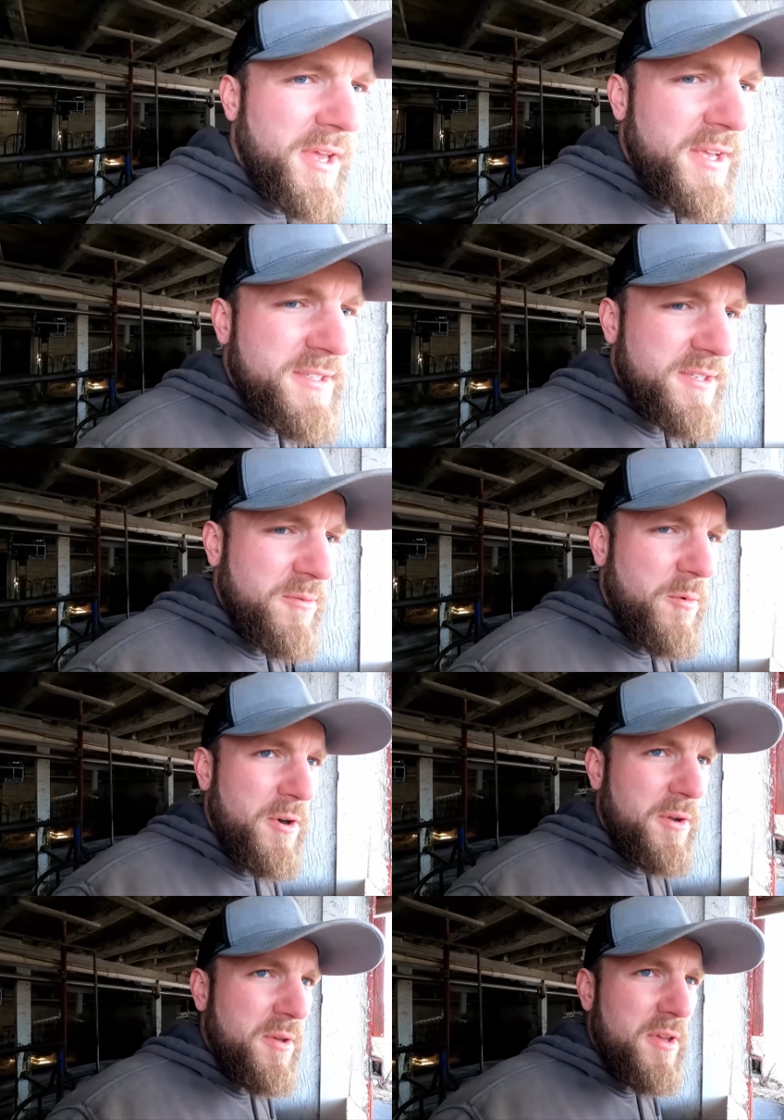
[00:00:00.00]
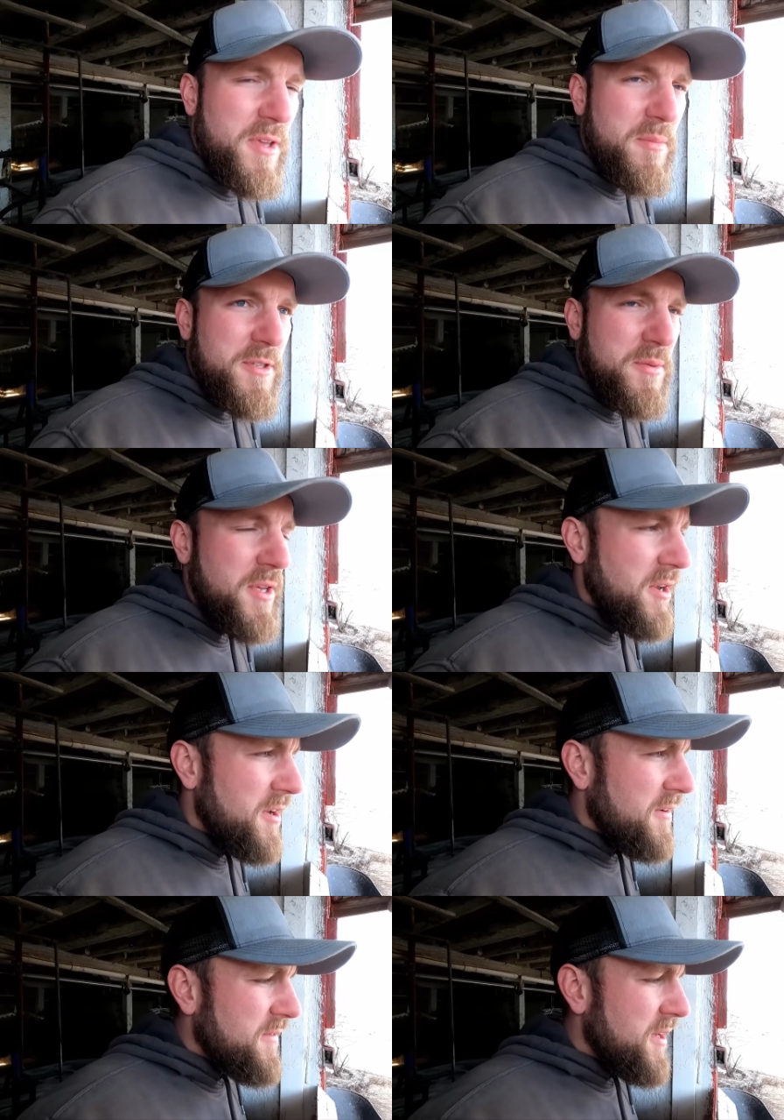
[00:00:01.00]
gates and work in between
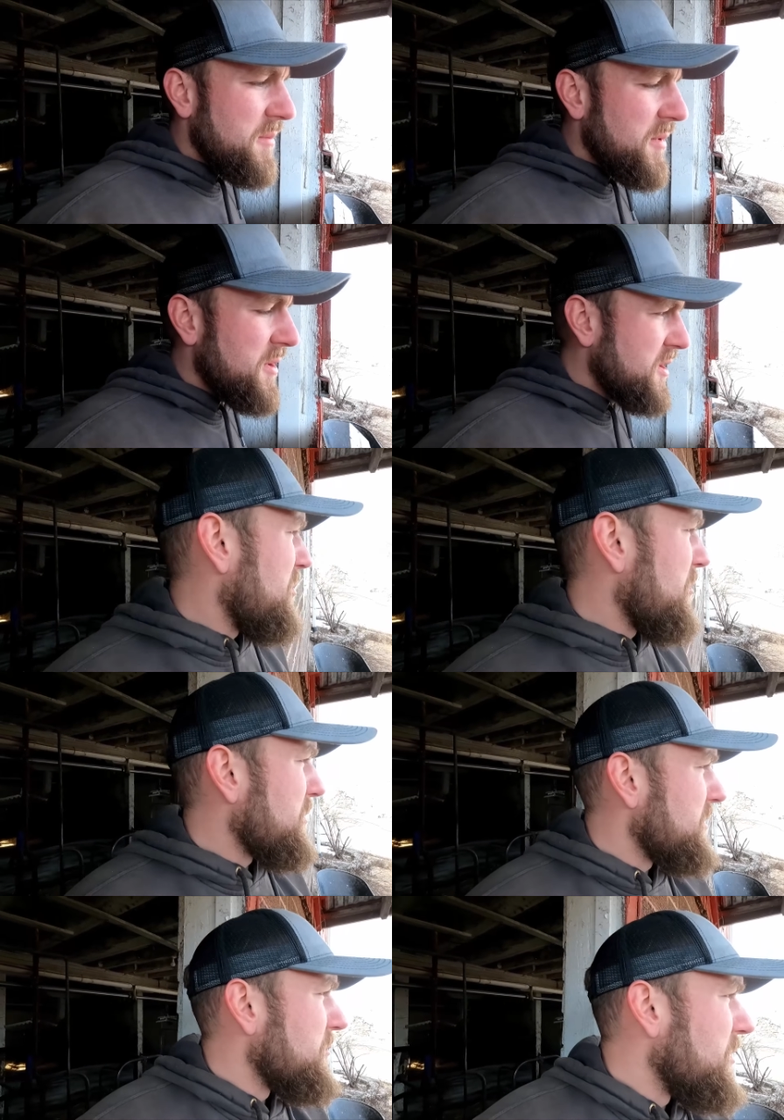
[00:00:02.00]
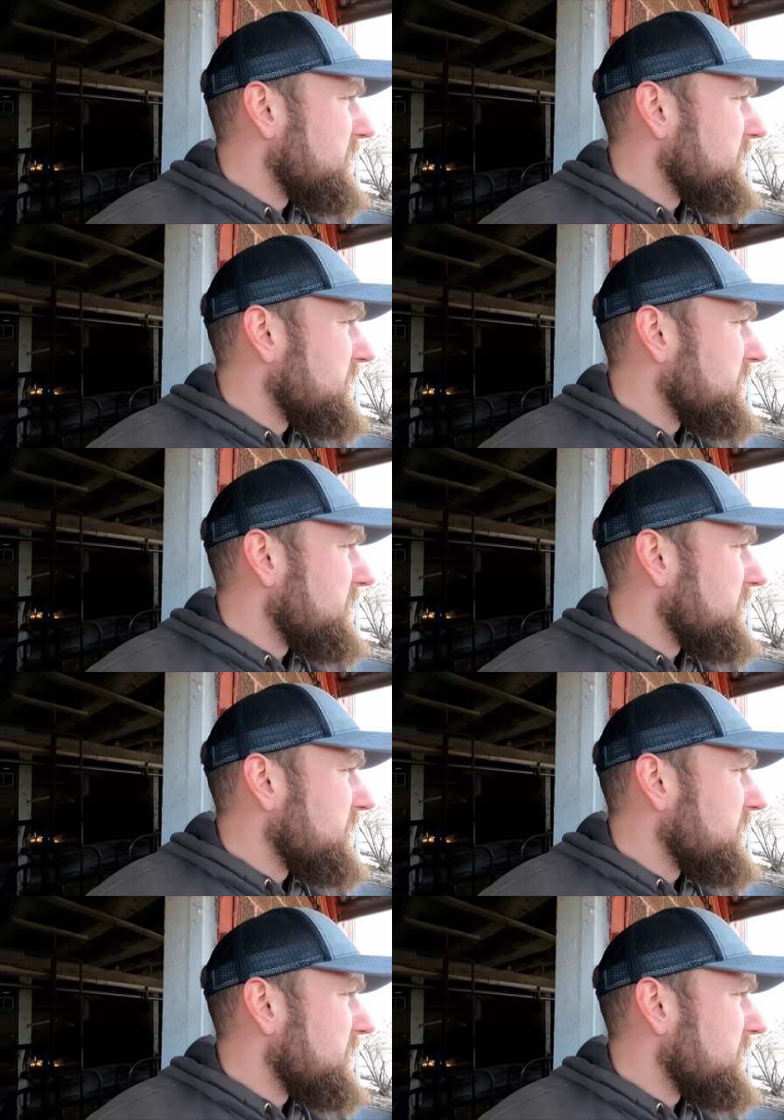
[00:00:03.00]
all of them more than